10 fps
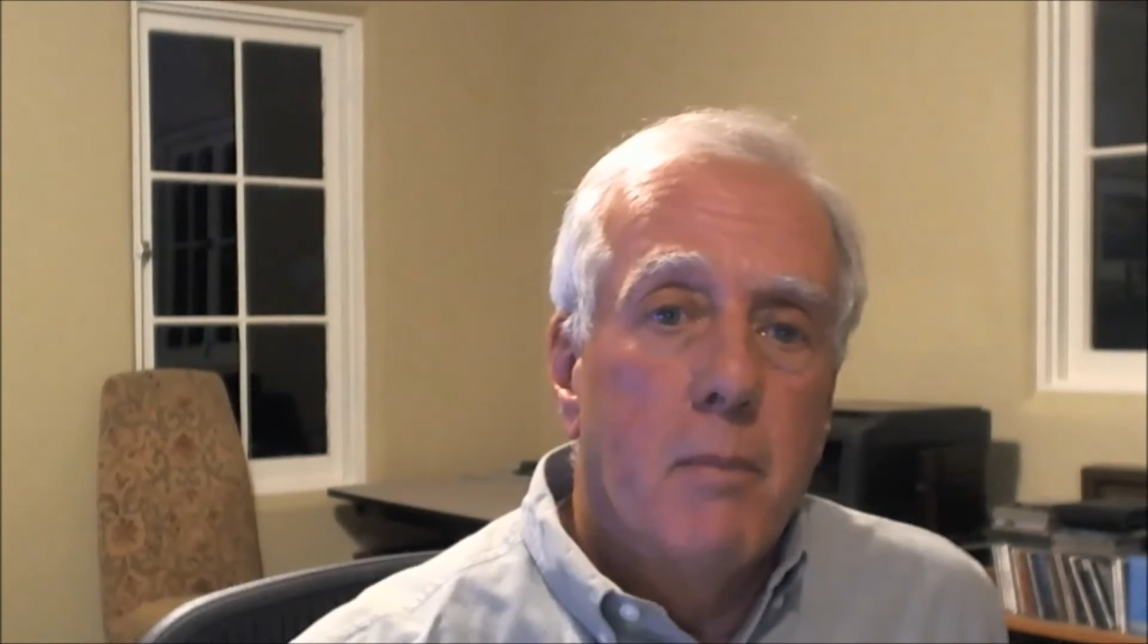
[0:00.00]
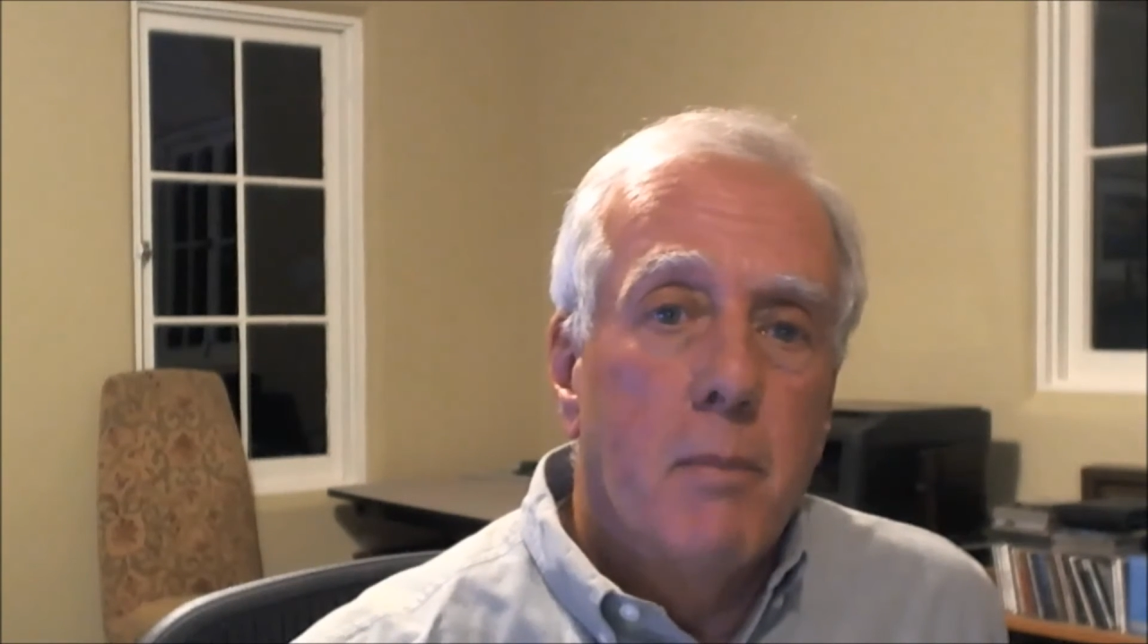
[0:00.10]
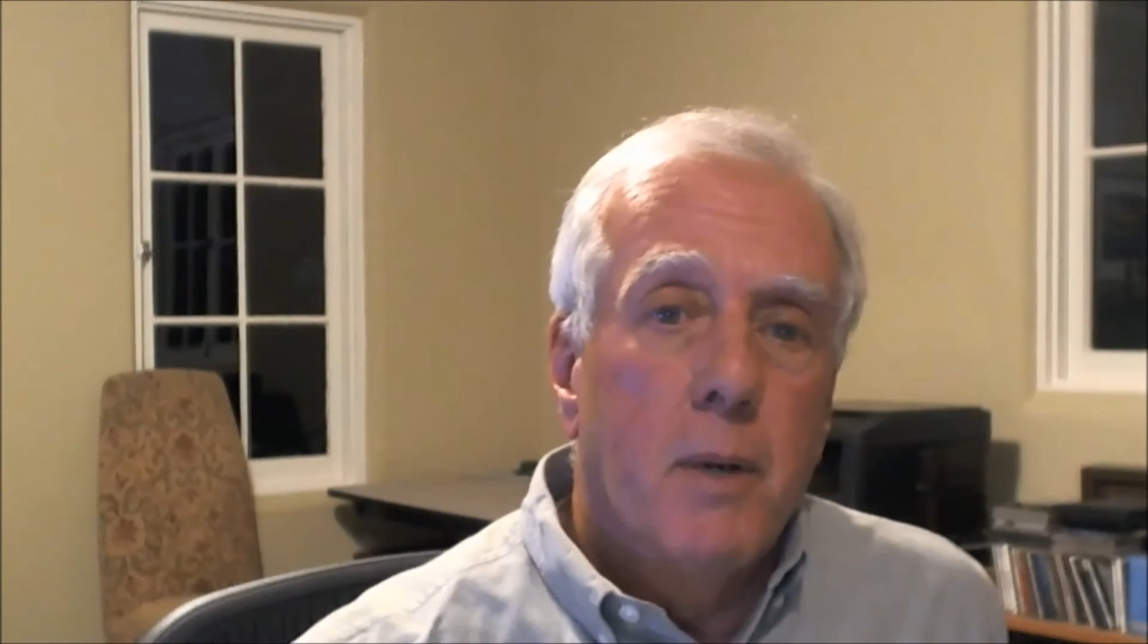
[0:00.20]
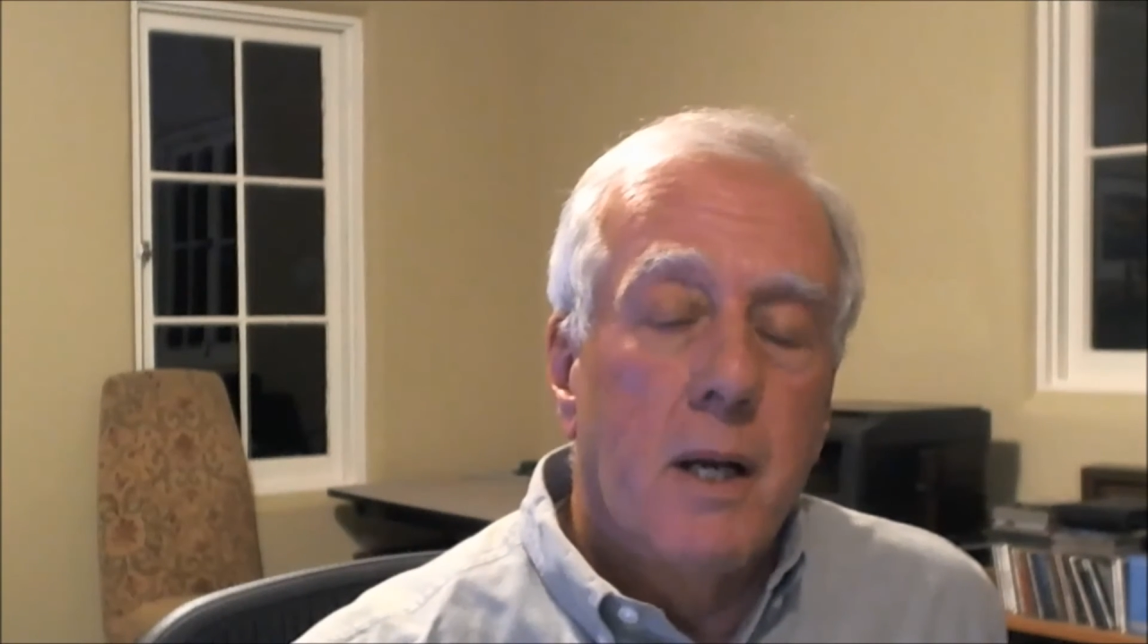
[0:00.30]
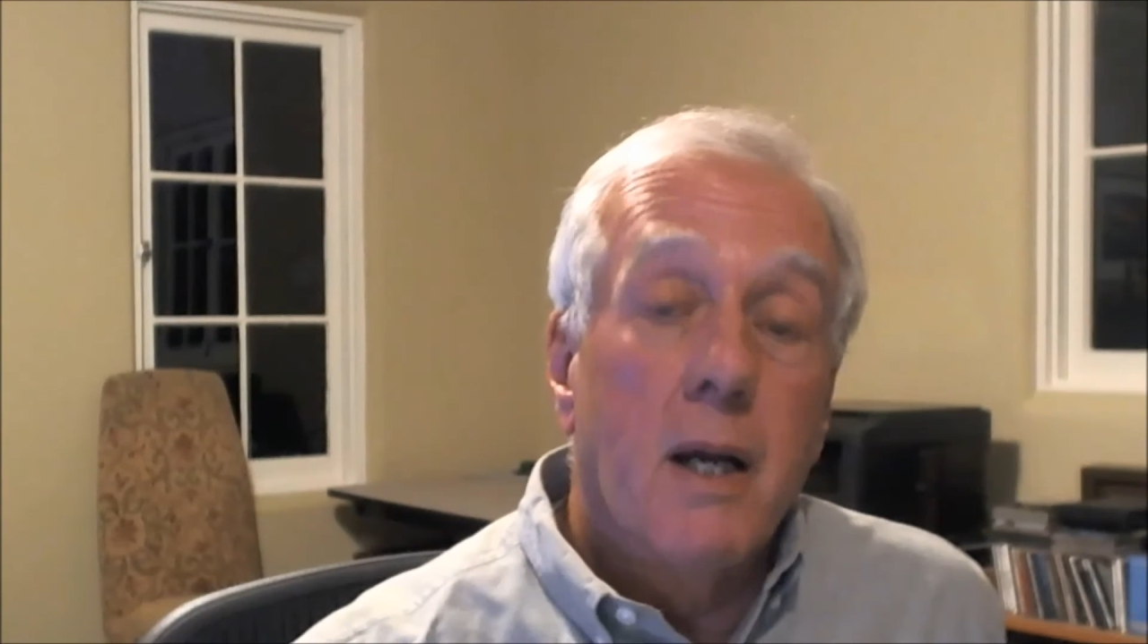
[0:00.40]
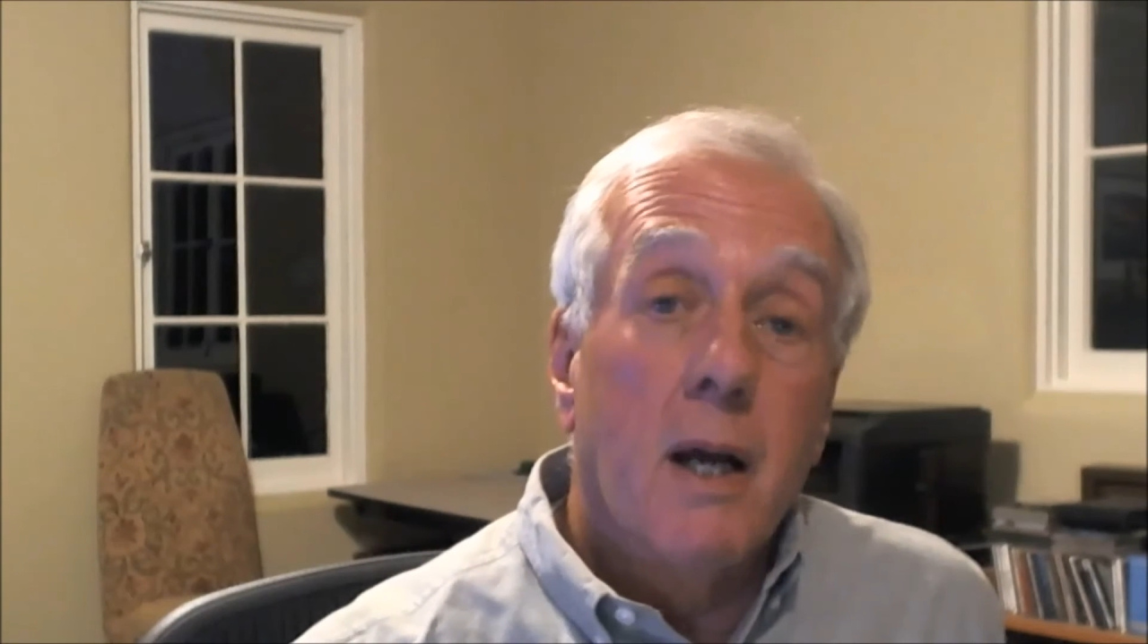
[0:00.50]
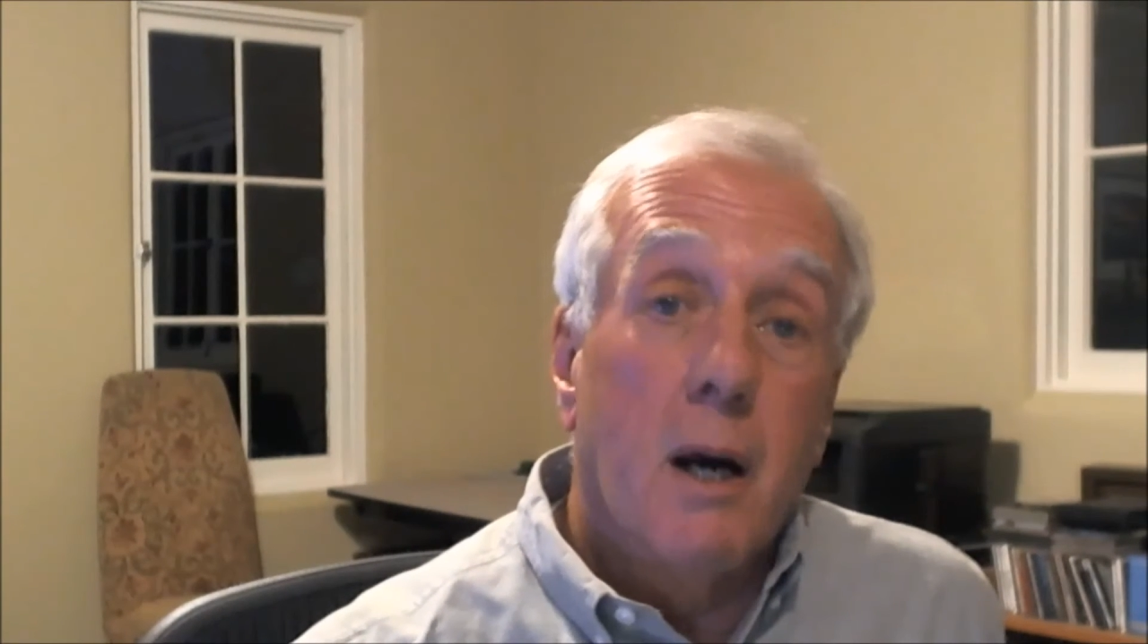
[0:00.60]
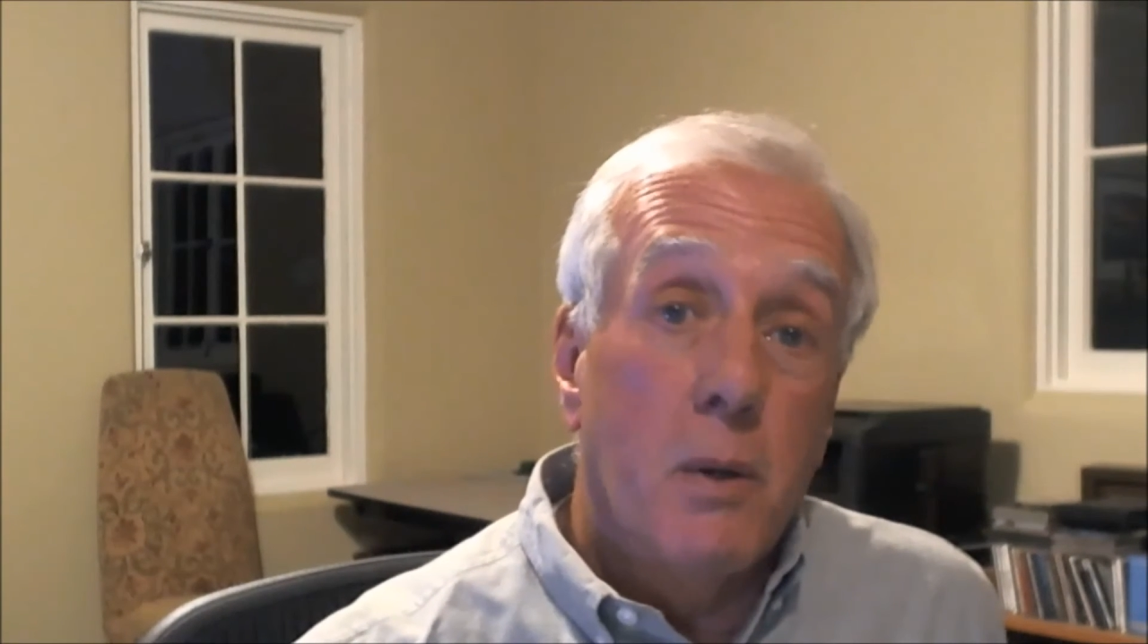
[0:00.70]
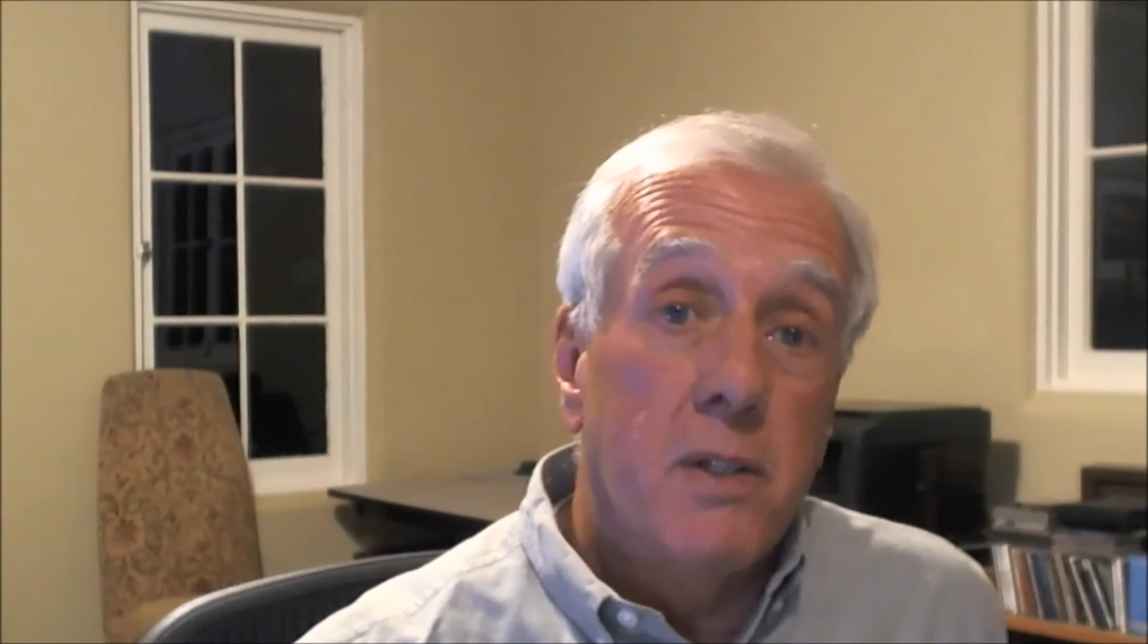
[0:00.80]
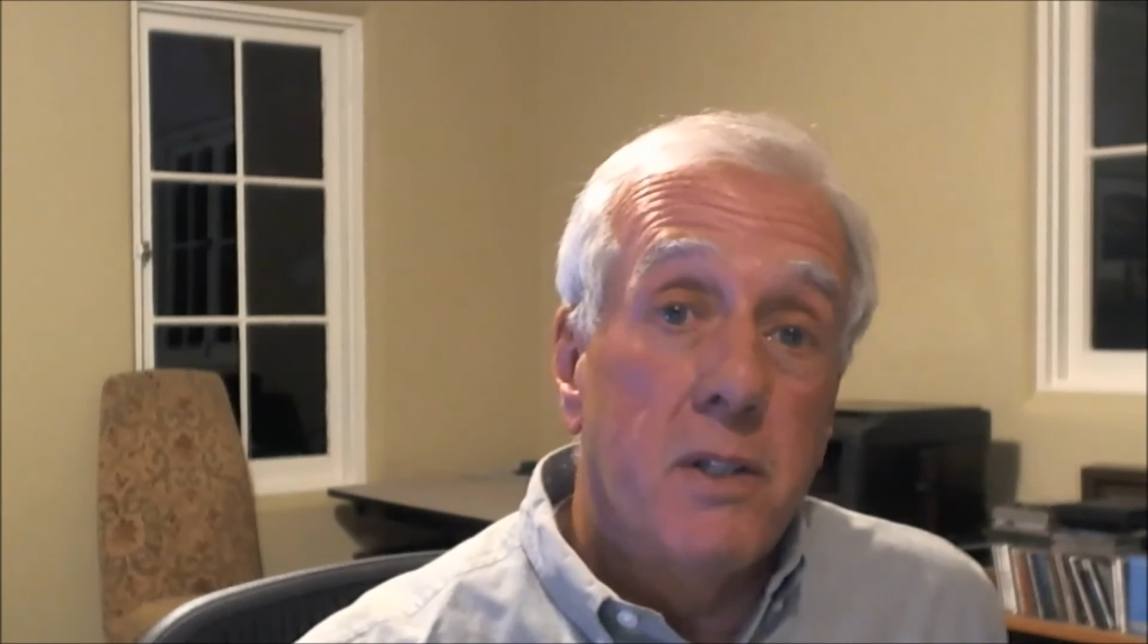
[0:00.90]
But I
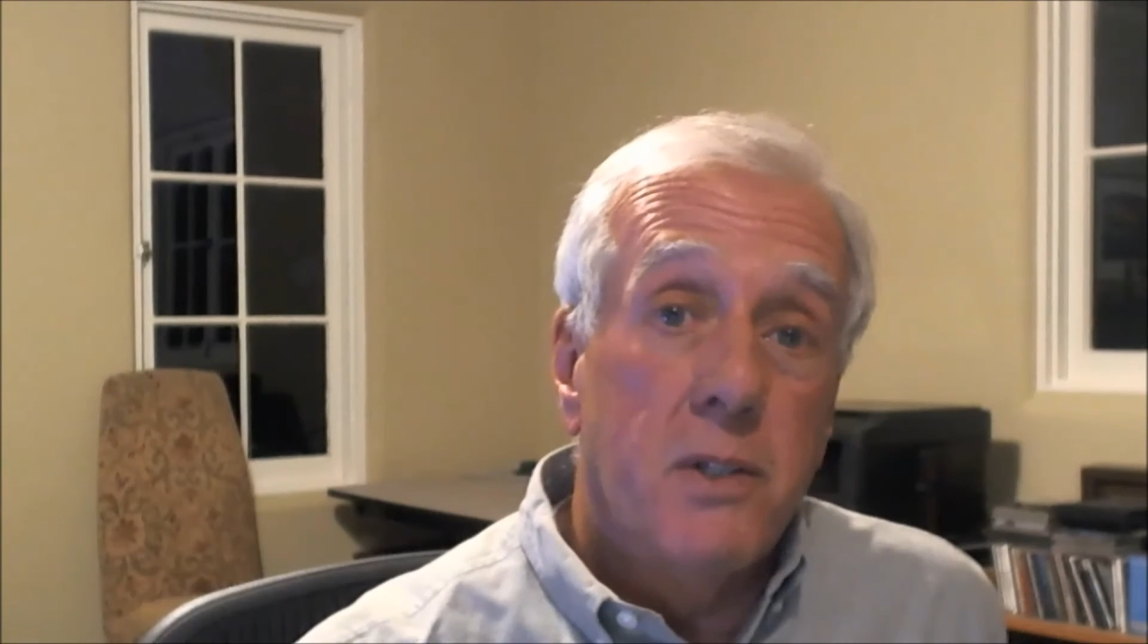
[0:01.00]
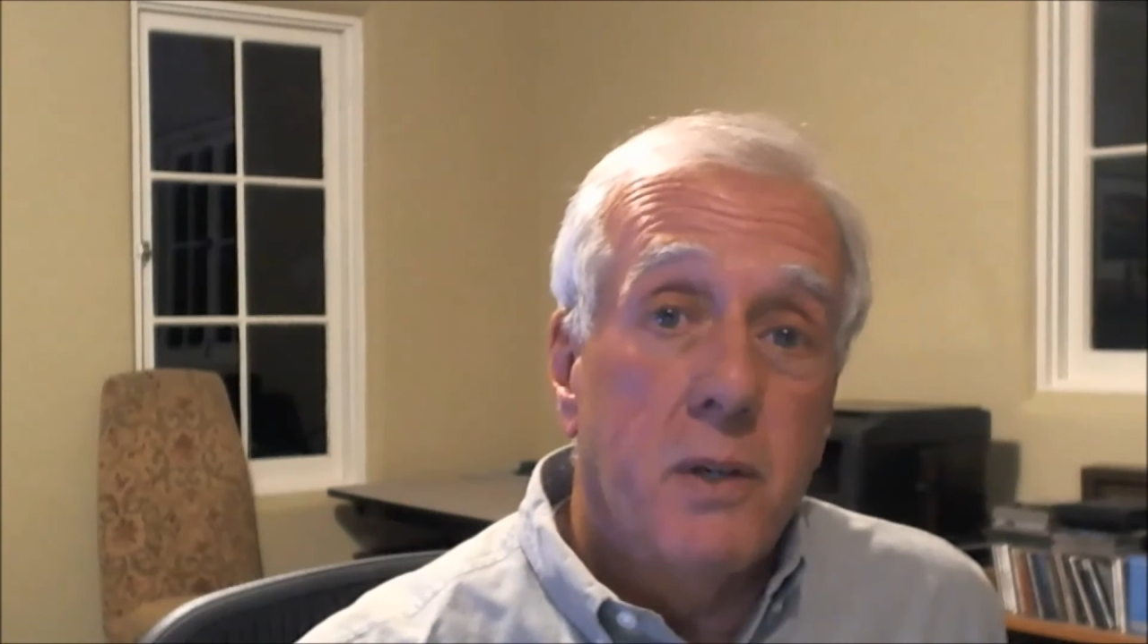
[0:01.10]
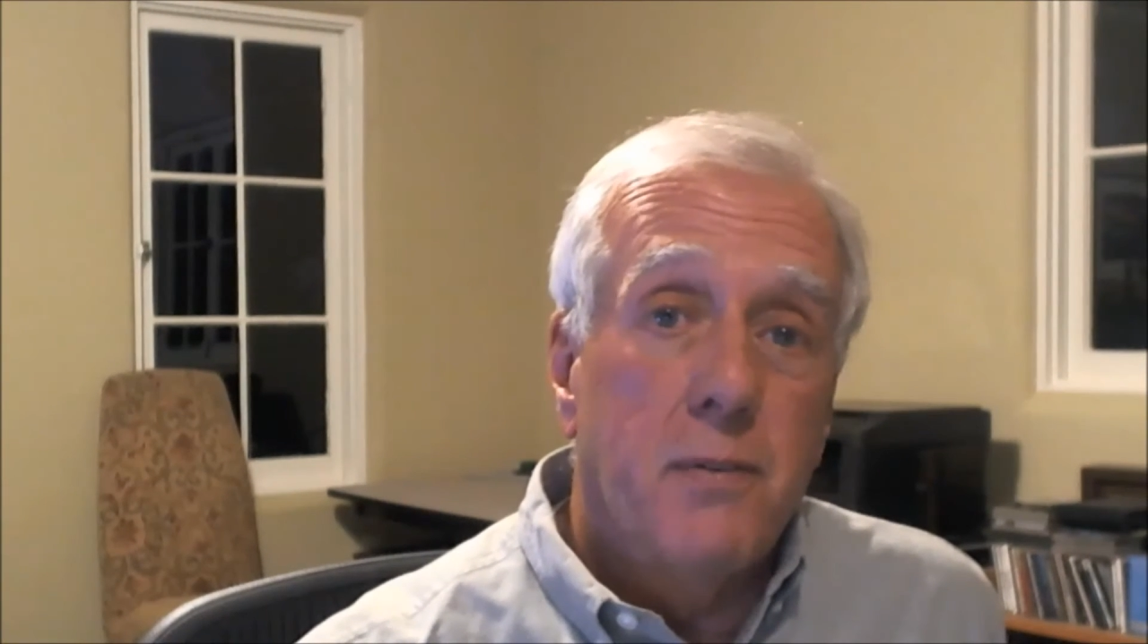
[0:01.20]
always enjoy